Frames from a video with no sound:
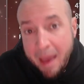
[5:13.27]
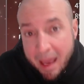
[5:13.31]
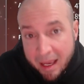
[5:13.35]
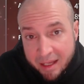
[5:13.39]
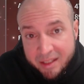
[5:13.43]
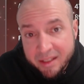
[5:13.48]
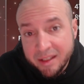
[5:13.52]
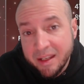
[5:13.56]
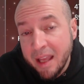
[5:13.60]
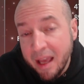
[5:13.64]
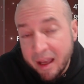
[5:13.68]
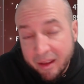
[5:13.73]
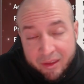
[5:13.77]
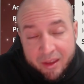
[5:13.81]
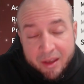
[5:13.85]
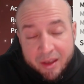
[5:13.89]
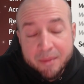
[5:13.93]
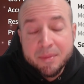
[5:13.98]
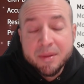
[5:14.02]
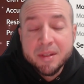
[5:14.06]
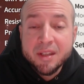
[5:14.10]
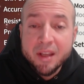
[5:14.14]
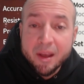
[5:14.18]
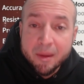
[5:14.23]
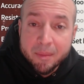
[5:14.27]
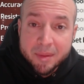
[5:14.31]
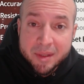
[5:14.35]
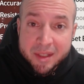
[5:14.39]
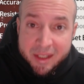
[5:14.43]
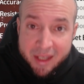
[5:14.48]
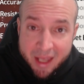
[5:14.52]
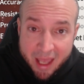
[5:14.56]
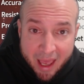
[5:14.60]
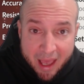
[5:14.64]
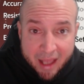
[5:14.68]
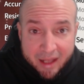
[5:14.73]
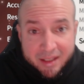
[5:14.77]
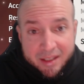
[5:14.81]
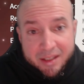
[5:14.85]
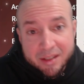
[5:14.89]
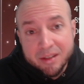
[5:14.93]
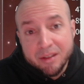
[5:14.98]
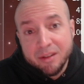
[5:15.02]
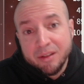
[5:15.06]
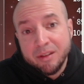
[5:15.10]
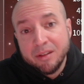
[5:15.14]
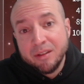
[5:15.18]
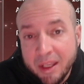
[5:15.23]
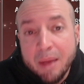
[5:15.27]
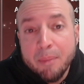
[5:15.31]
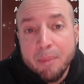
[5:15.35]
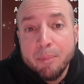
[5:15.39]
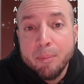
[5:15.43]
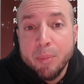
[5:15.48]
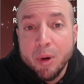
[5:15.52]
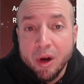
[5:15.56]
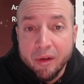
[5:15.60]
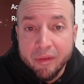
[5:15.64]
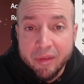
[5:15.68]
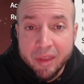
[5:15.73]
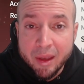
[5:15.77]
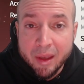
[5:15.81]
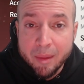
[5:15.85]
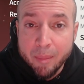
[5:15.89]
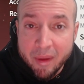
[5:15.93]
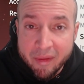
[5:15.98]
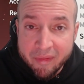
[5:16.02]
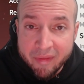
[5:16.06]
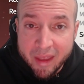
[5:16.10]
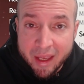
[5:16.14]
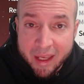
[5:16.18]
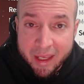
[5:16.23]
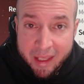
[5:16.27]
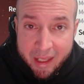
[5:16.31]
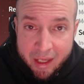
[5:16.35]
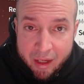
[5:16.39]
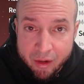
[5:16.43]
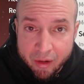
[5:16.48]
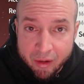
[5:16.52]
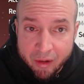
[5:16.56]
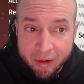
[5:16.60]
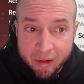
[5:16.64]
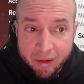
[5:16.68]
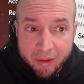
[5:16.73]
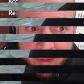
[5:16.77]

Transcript: maxing out the substats to get perfect mythic gear.